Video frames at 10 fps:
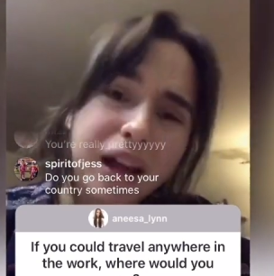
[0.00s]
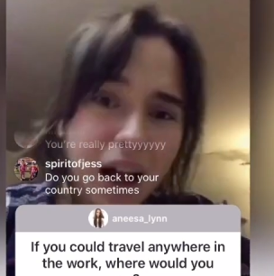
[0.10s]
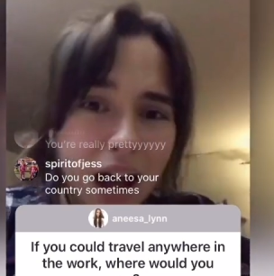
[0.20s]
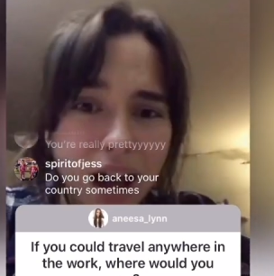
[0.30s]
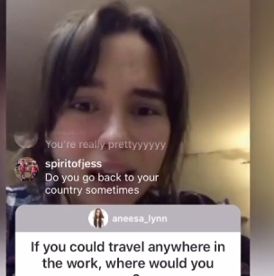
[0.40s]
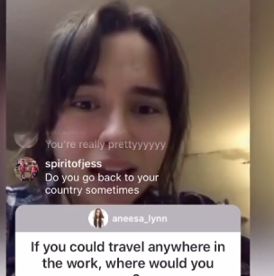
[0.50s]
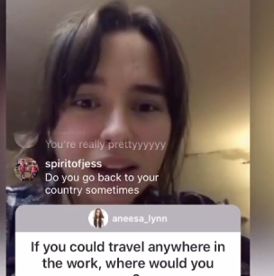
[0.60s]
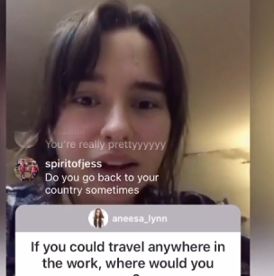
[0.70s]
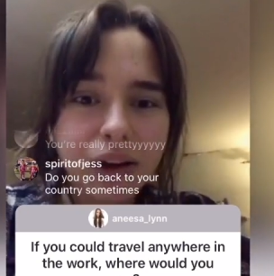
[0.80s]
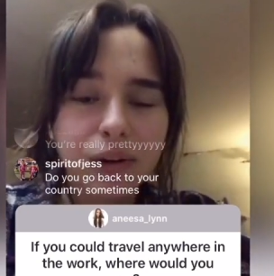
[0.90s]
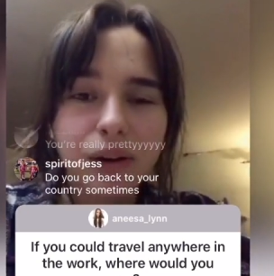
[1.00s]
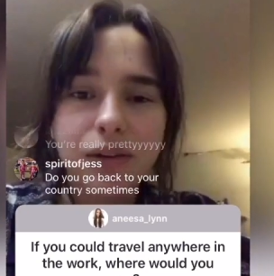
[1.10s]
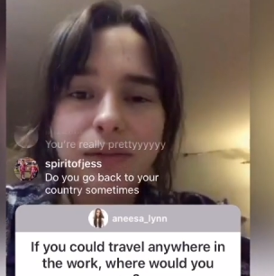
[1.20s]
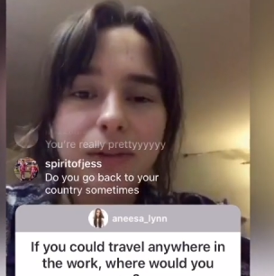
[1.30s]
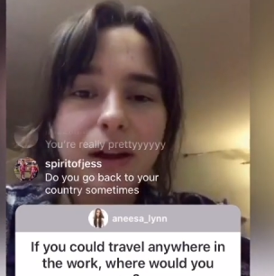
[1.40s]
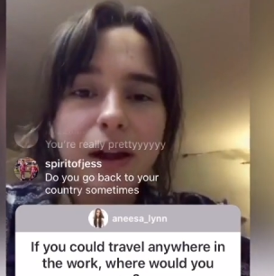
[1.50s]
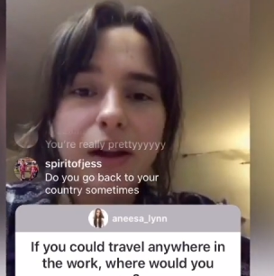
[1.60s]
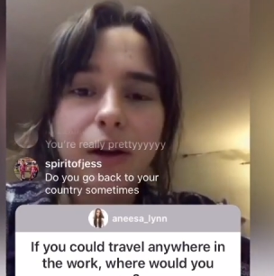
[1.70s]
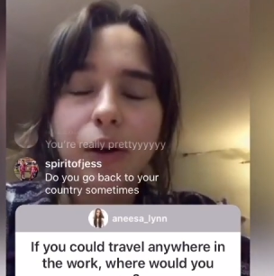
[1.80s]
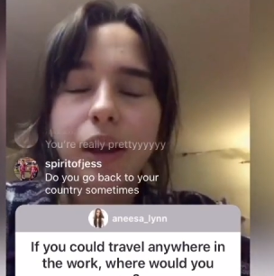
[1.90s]
Europe. I
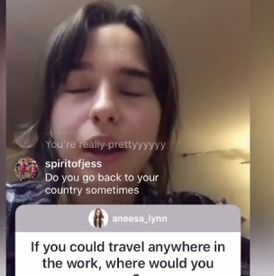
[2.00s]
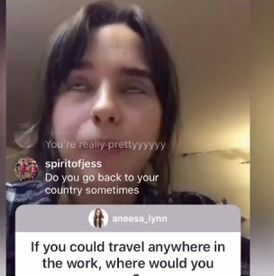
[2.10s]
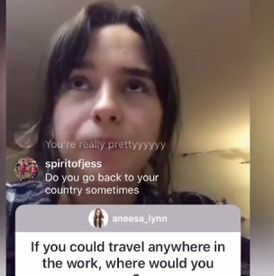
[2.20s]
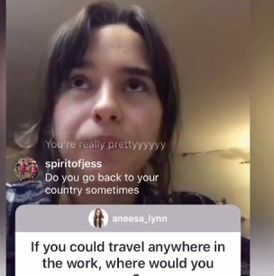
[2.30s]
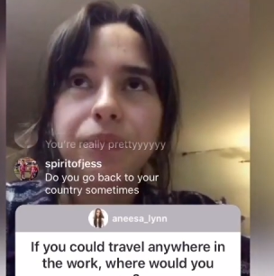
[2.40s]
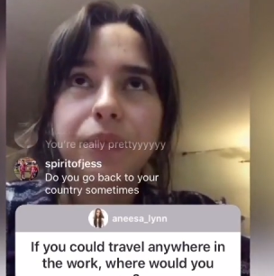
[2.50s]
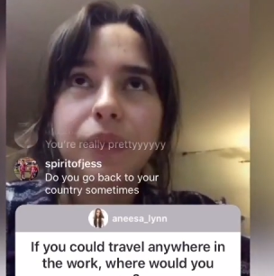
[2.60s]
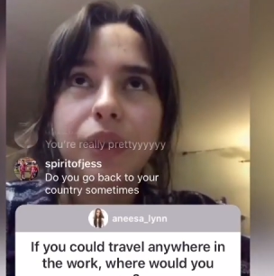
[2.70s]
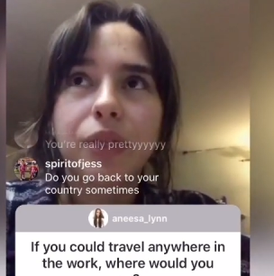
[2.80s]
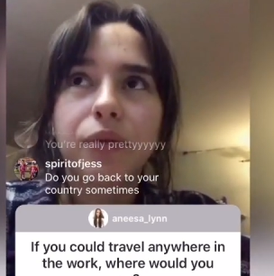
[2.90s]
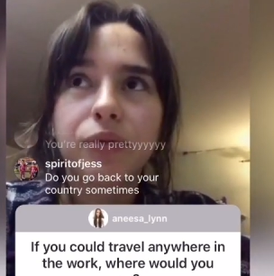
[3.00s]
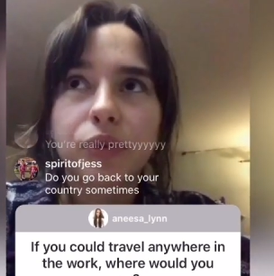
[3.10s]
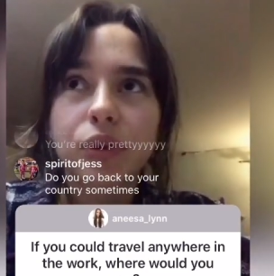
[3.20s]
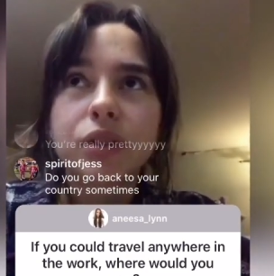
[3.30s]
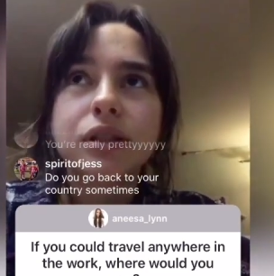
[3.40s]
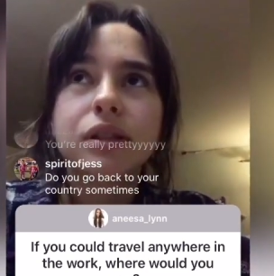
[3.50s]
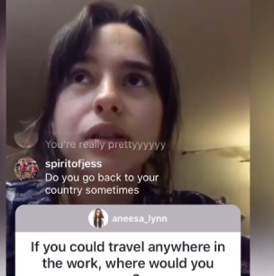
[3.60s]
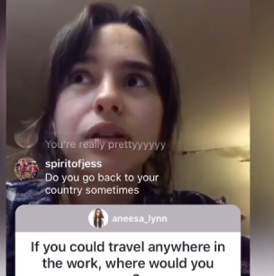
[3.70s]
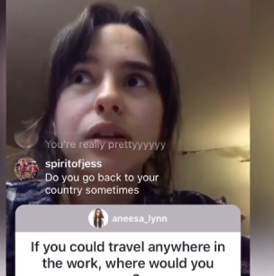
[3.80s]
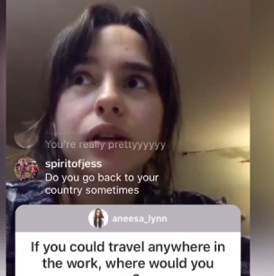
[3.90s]
don't know. Okay.
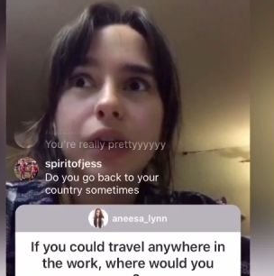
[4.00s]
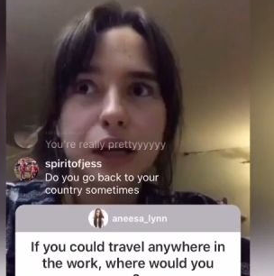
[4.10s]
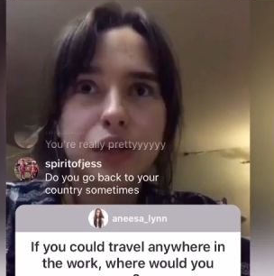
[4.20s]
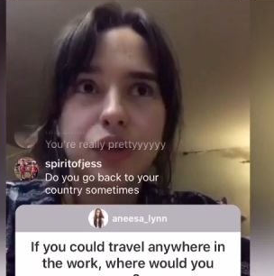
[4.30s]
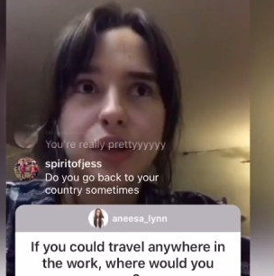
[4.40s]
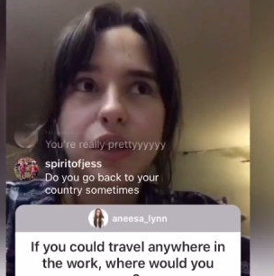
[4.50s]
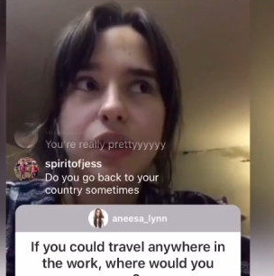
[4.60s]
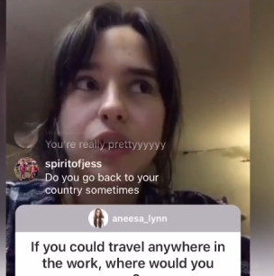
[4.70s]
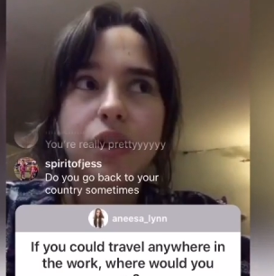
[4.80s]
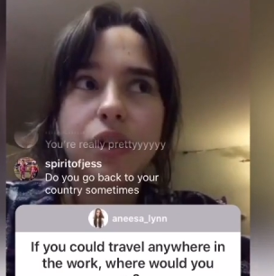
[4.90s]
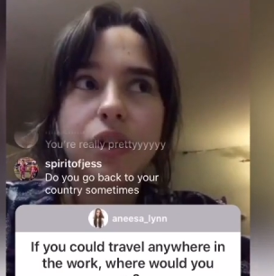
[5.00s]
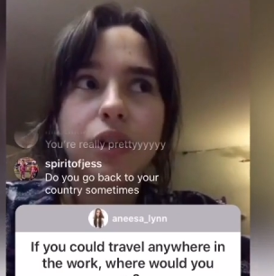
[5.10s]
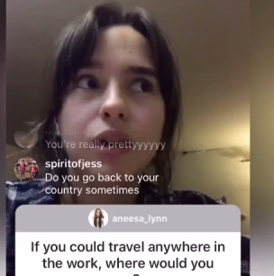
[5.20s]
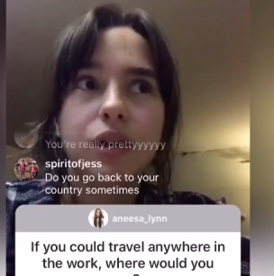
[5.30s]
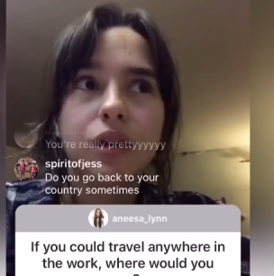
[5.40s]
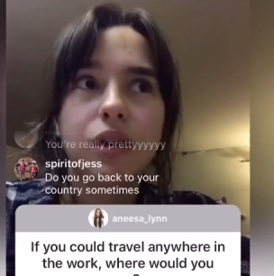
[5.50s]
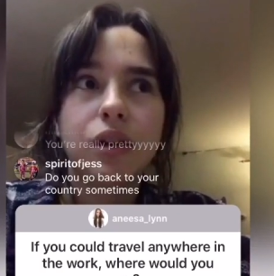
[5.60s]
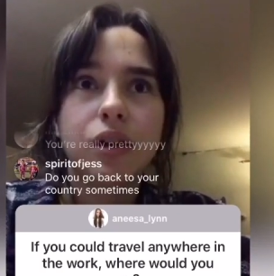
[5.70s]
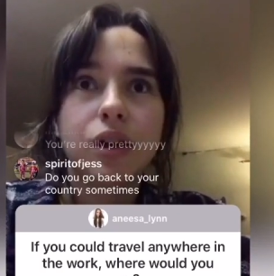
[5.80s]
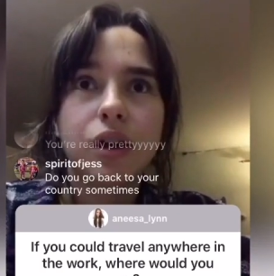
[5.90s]
The first
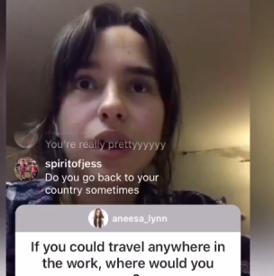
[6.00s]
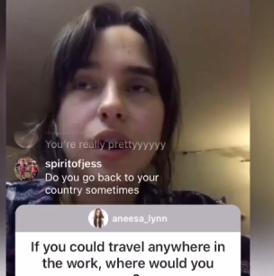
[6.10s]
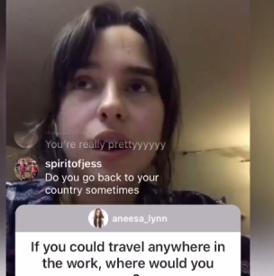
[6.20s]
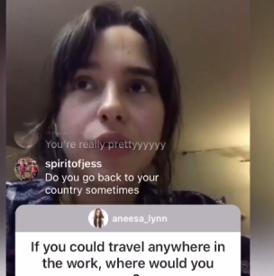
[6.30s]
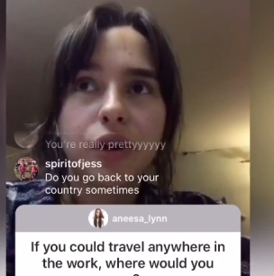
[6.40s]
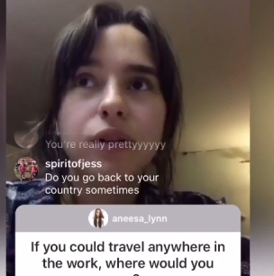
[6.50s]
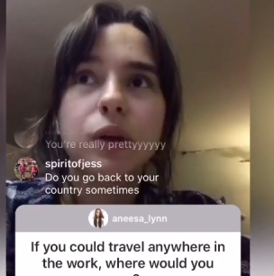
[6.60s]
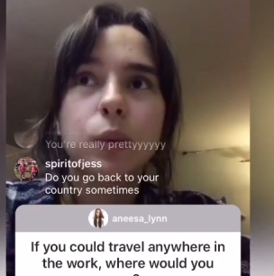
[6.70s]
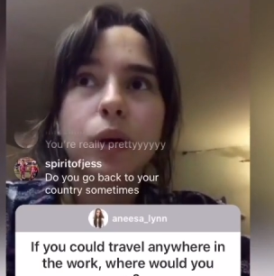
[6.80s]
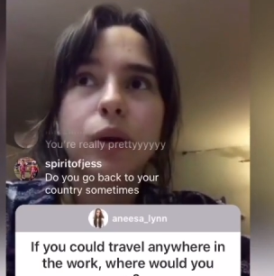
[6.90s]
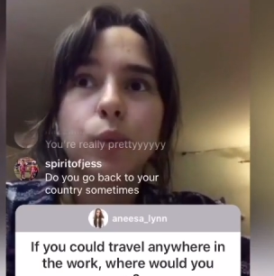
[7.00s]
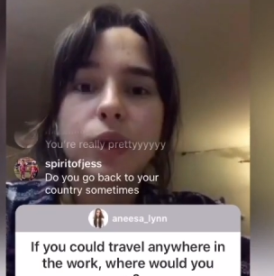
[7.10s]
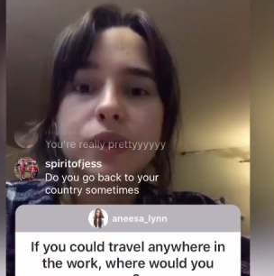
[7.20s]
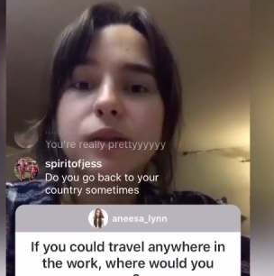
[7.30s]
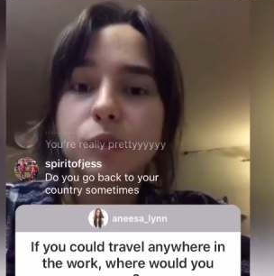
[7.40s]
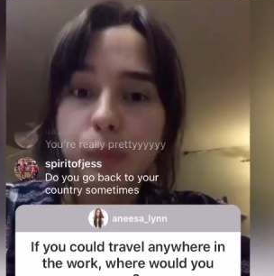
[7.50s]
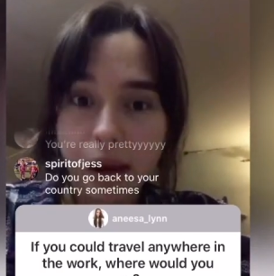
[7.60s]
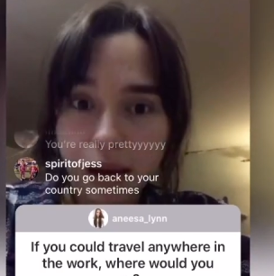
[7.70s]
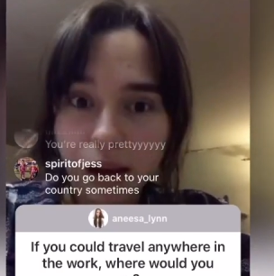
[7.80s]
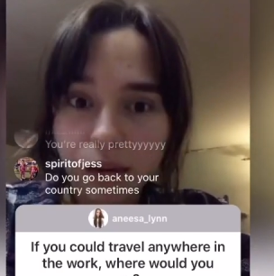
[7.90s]
country I
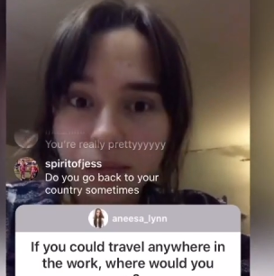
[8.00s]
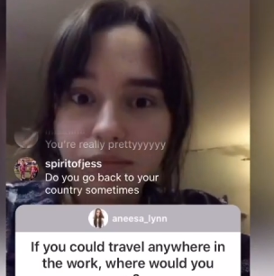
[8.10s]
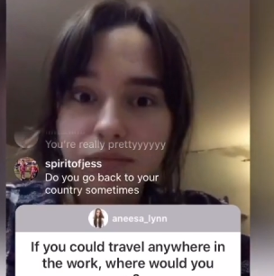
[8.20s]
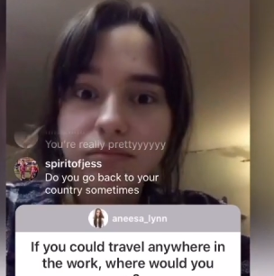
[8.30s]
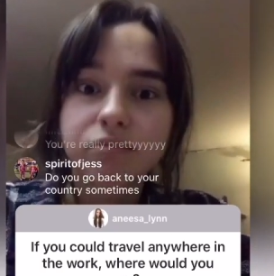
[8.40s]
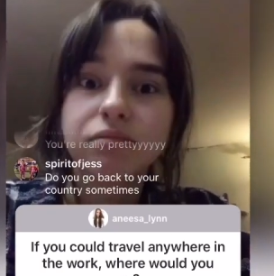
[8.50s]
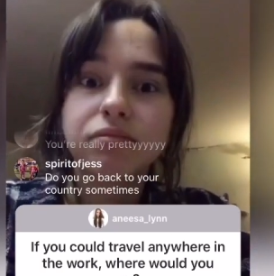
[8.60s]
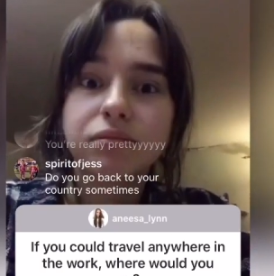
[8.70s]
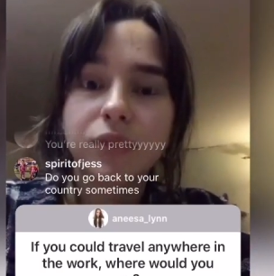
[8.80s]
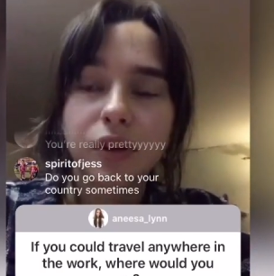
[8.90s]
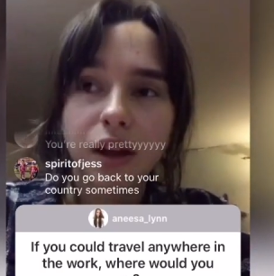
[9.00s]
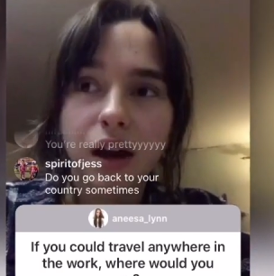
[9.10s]
really want to visit Spain.